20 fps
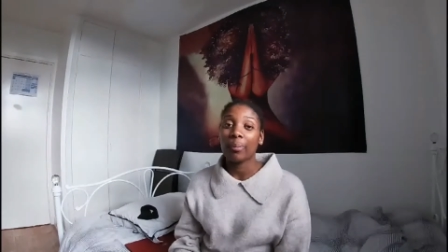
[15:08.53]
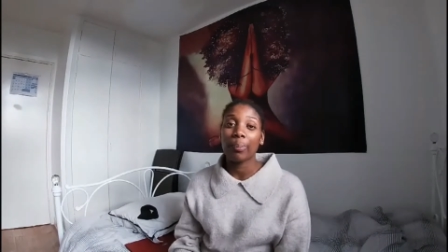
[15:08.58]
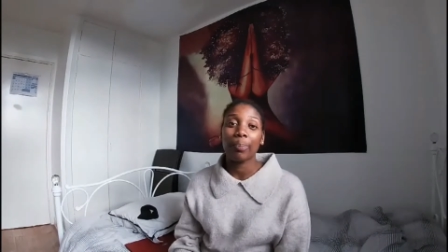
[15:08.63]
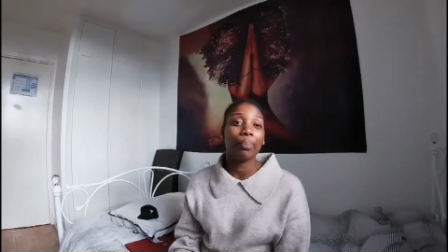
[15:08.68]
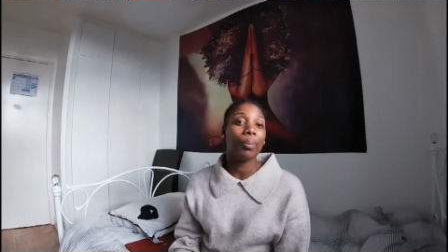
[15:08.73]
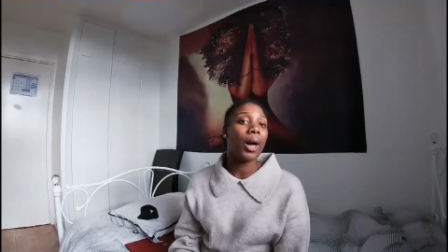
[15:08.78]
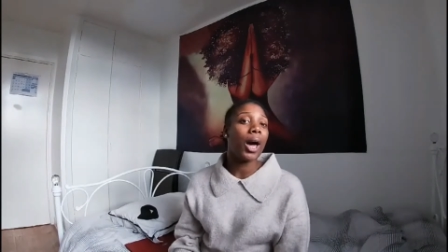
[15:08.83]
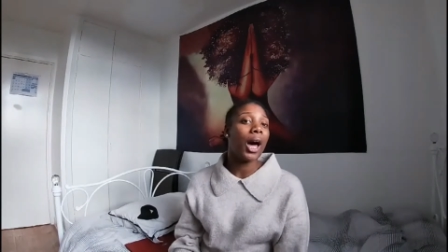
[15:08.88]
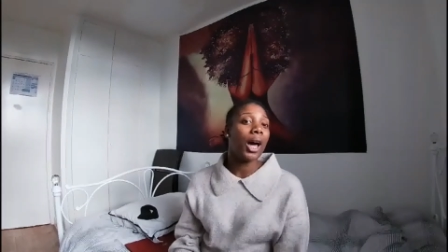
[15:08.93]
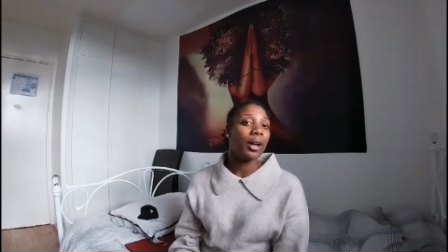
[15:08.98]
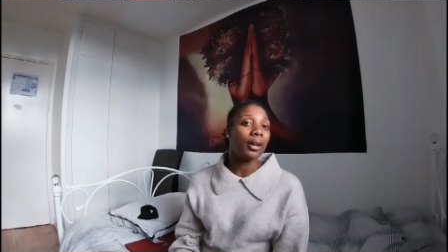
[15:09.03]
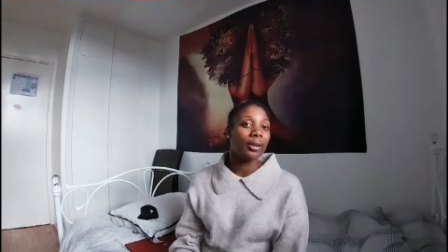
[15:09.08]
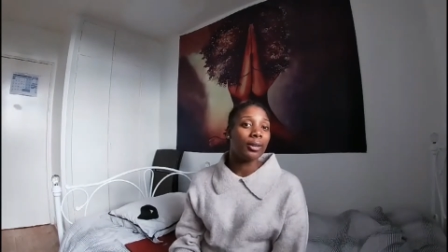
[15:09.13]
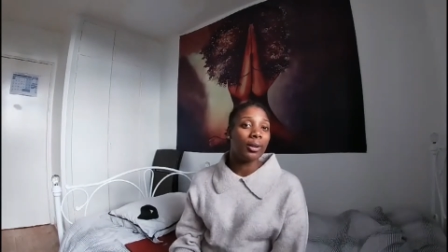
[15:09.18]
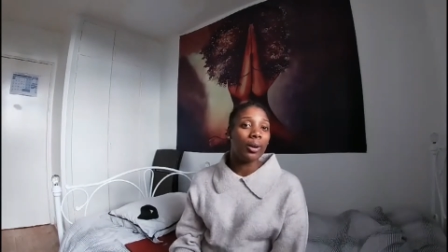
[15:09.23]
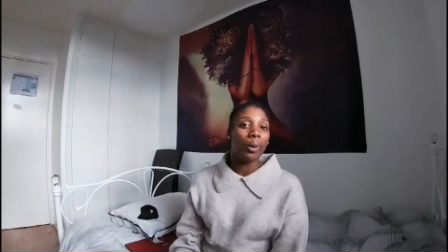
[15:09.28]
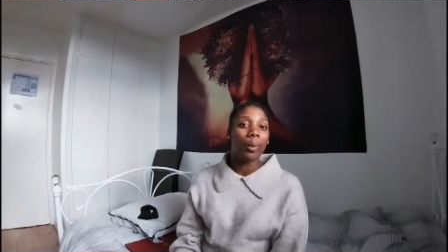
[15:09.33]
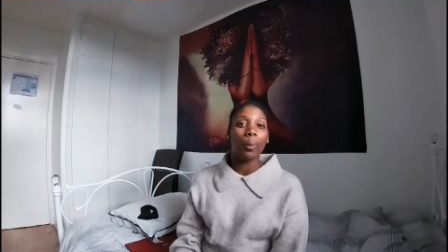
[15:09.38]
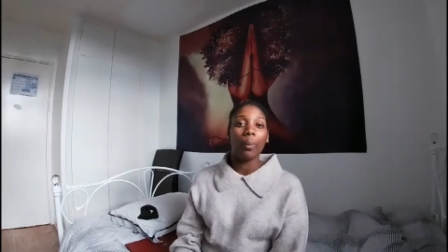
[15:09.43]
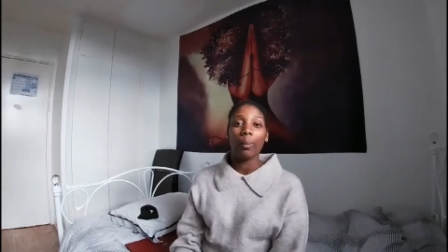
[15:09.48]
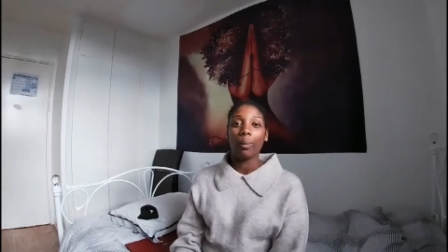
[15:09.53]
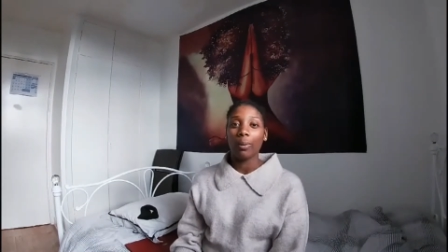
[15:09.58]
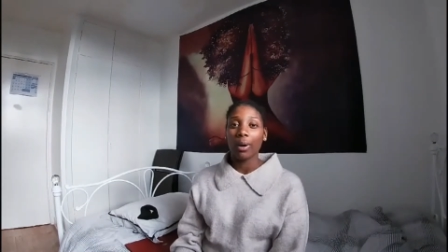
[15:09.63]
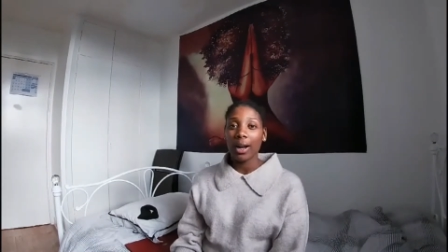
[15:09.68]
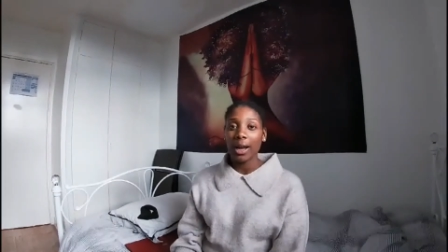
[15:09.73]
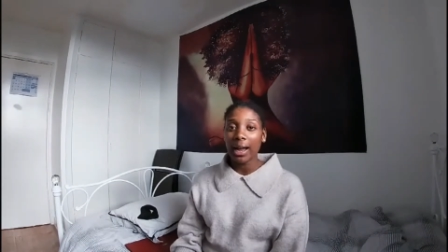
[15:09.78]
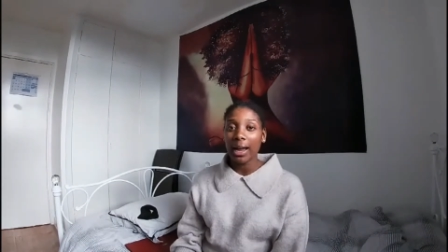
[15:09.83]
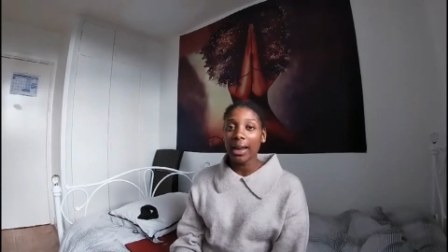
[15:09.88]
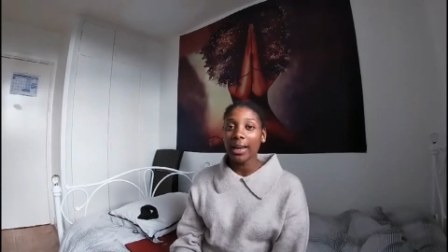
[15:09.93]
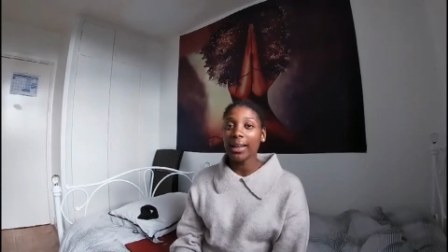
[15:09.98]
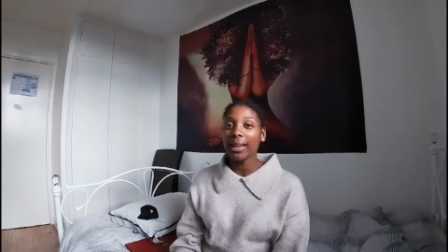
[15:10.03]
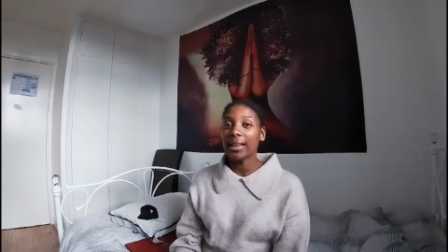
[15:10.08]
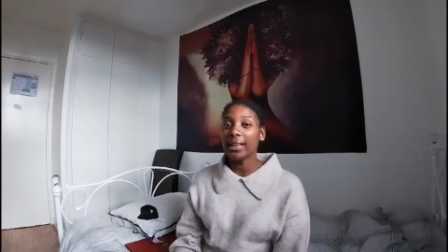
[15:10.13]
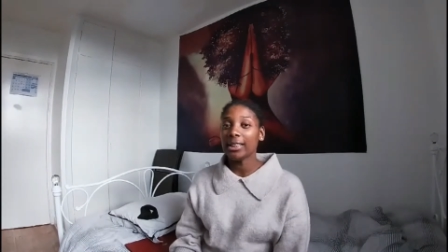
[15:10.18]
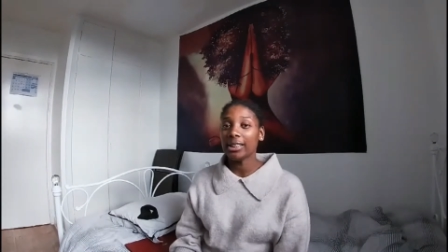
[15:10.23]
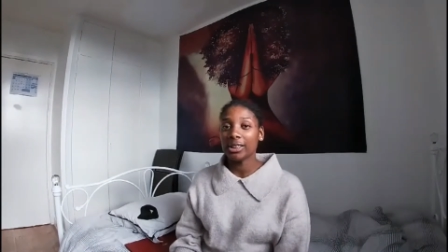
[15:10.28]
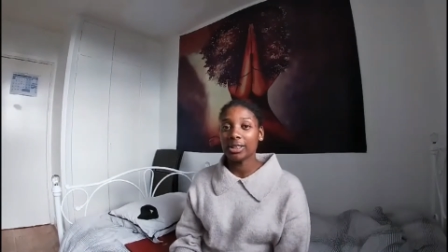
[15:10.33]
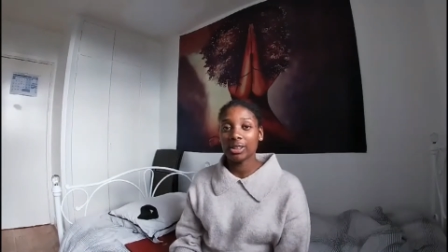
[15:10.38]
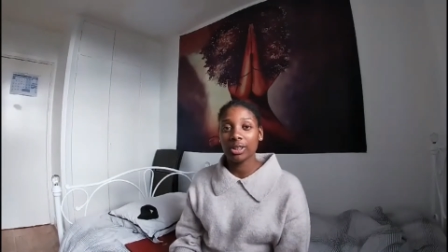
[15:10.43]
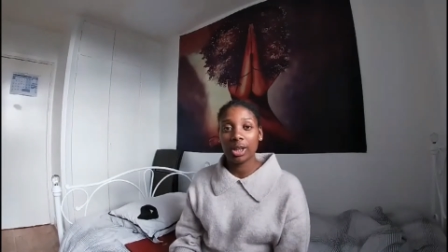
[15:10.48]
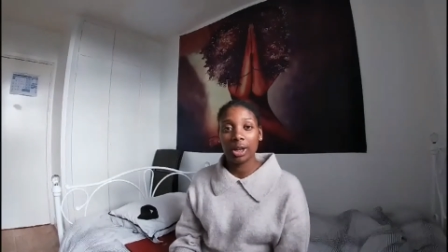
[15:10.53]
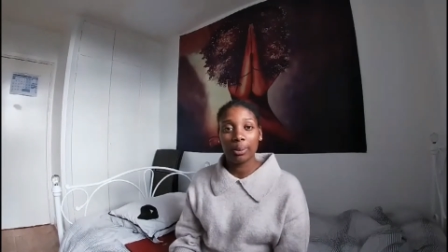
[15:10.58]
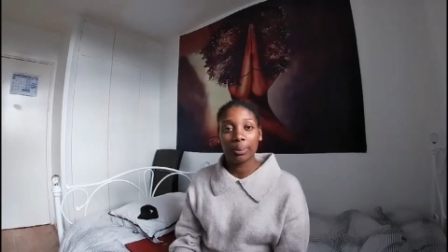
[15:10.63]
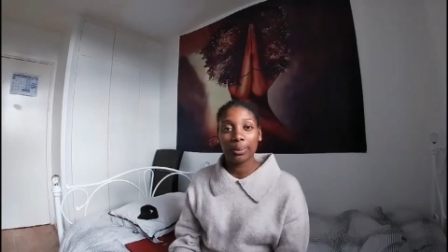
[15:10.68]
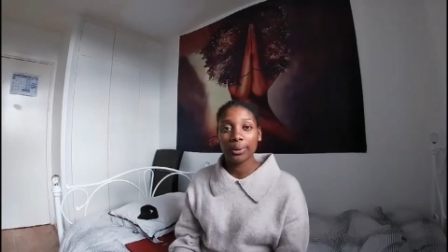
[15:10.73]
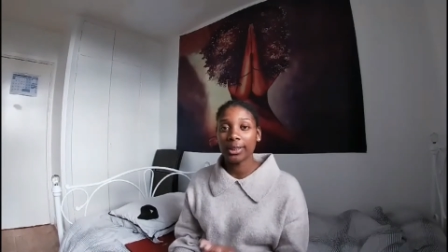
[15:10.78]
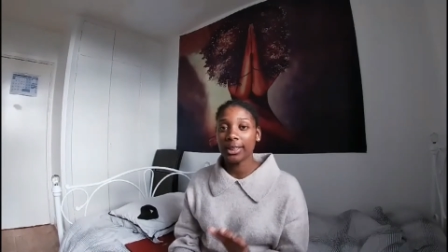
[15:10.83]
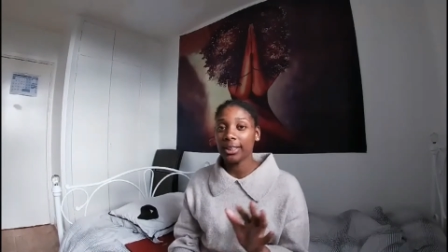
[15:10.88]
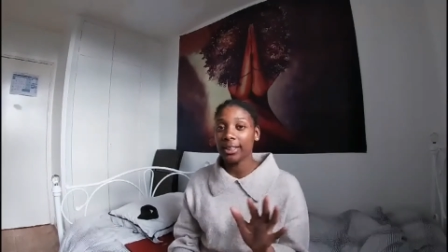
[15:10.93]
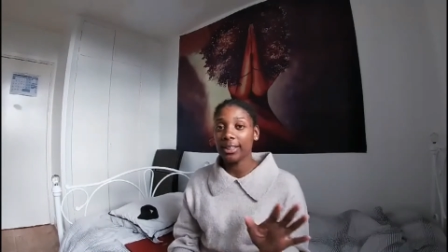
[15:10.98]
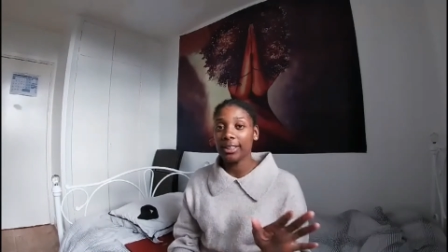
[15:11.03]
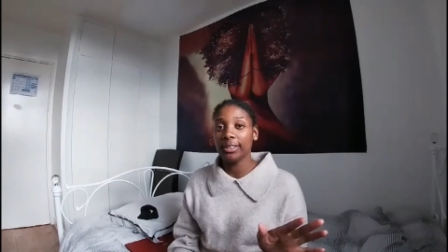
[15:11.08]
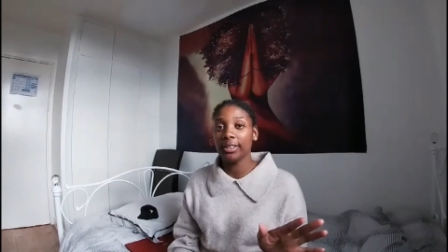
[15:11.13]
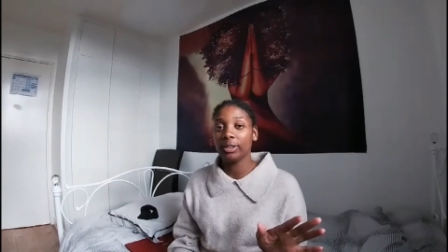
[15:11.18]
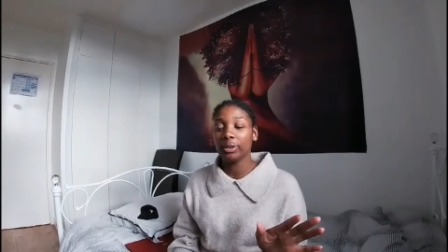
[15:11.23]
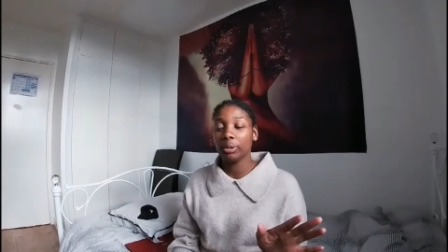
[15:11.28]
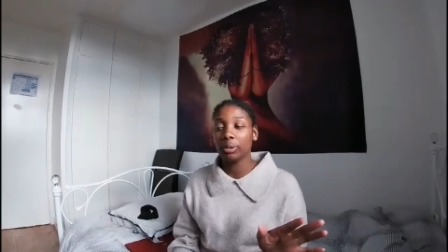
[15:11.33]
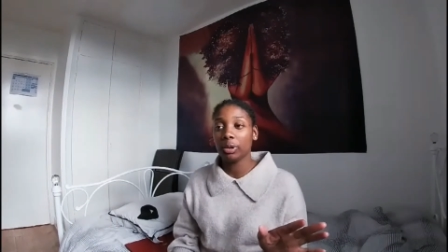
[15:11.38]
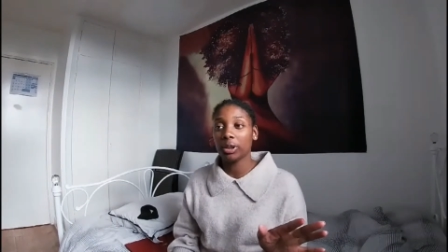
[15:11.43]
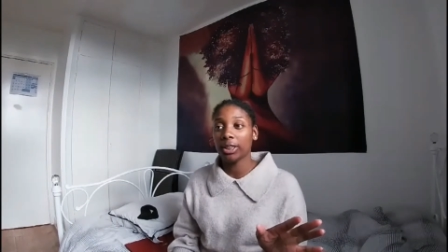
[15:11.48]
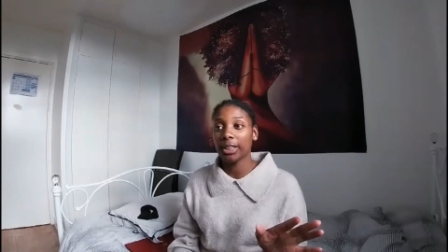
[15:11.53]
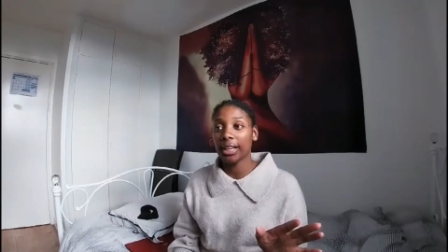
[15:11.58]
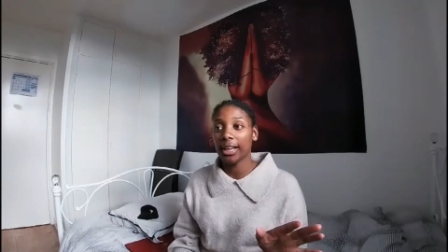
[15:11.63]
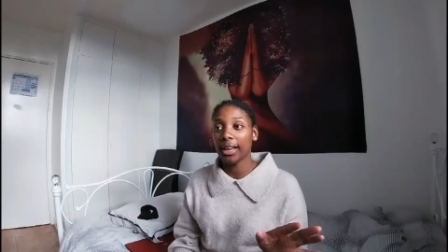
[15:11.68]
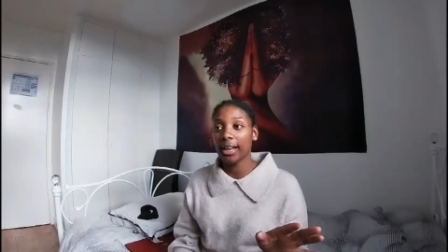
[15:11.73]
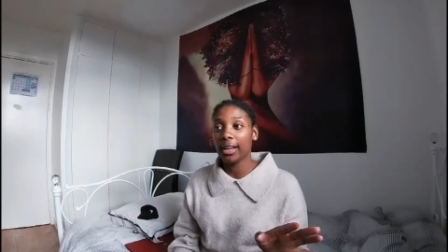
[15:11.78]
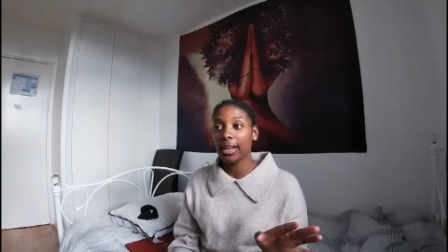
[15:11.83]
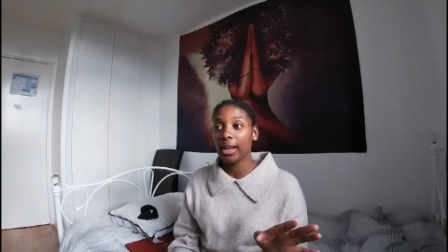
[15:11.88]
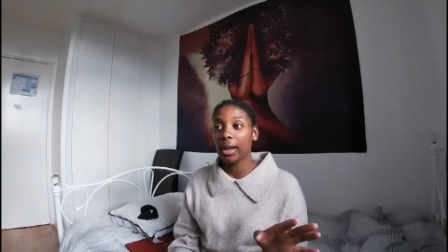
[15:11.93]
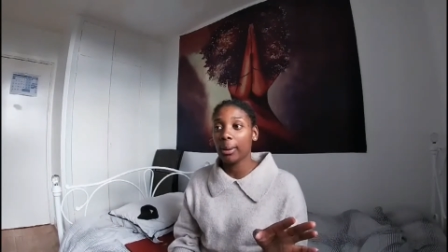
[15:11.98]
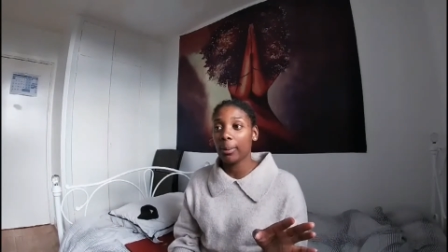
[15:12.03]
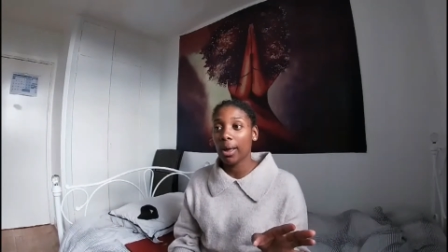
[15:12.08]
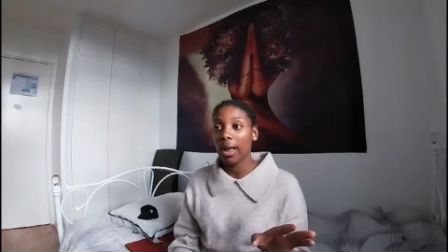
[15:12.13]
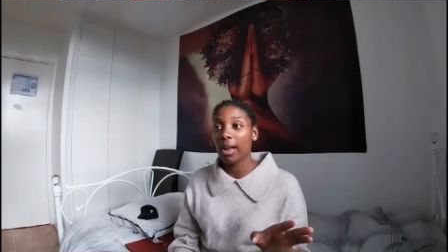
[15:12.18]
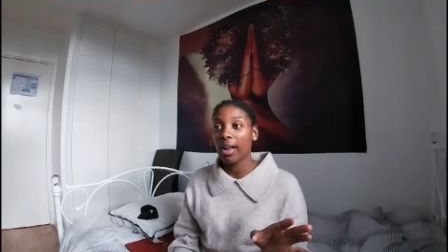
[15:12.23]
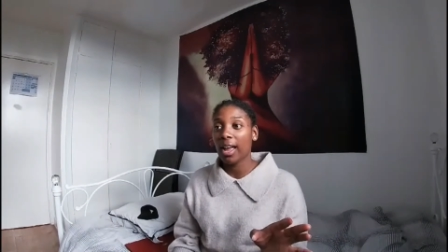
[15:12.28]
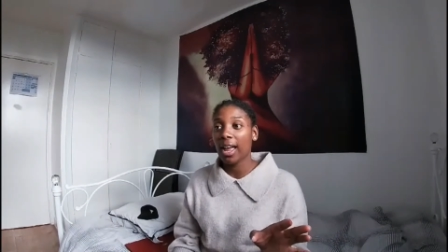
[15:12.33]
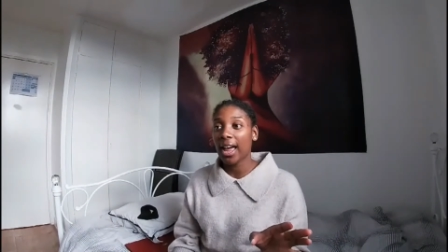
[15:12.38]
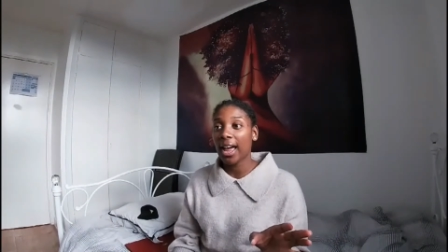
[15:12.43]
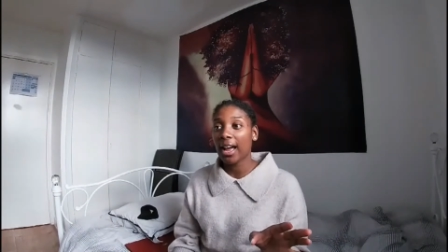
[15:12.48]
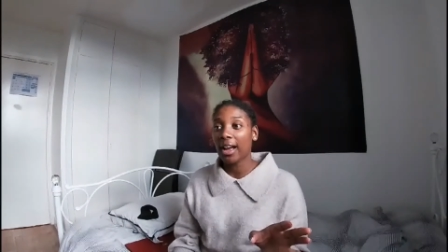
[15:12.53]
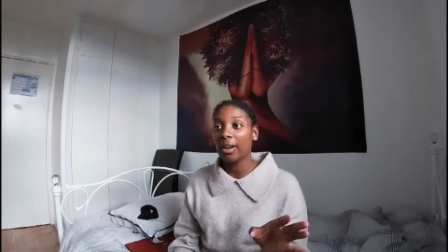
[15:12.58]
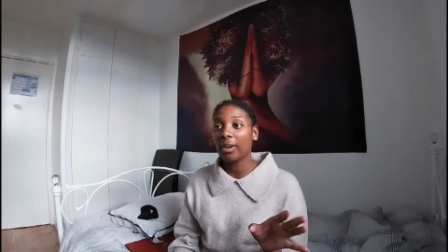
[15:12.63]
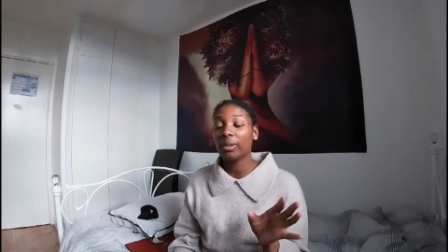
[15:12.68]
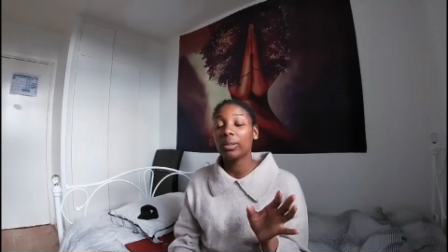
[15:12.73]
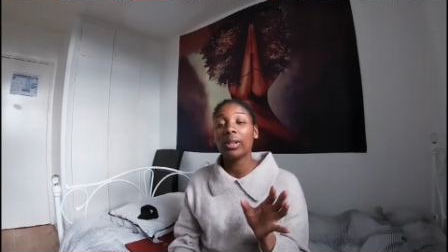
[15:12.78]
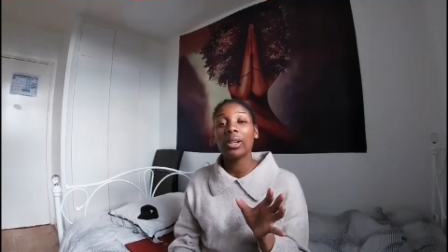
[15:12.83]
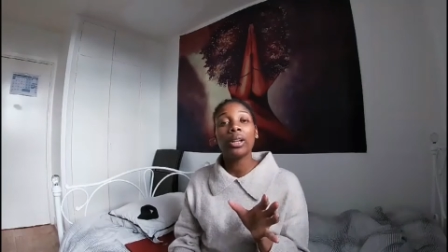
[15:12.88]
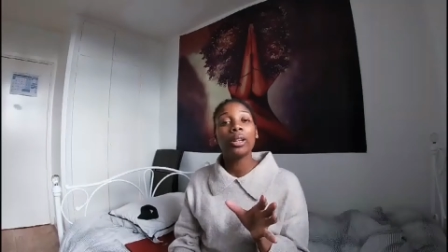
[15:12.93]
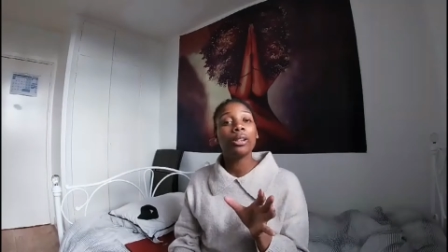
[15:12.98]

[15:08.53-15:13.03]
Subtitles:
But why is nobody talking about how